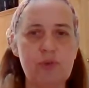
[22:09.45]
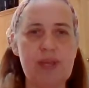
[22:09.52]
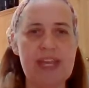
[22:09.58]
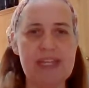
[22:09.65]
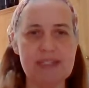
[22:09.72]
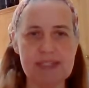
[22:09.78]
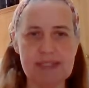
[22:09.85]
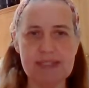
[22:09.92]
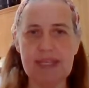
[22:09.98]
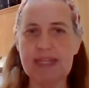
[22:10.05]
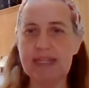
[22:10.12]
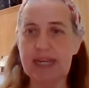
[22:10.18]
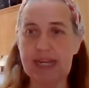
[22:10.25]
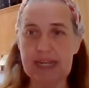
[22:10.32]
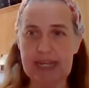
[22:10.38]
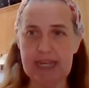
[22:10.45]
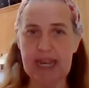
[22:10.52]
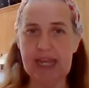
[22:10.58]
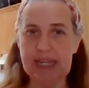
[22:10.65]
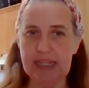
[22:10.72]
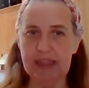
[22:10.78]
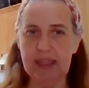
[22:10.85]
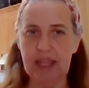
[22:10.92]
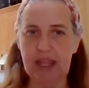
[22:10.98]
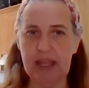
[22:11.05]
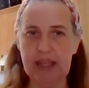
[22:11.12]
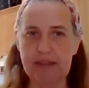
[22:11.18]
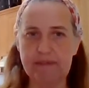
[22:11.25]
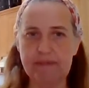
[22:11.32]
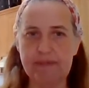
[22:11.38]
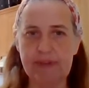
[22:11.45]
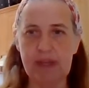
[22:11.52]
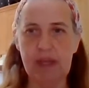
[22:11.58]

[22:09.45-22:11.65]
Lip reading: a Sunday night live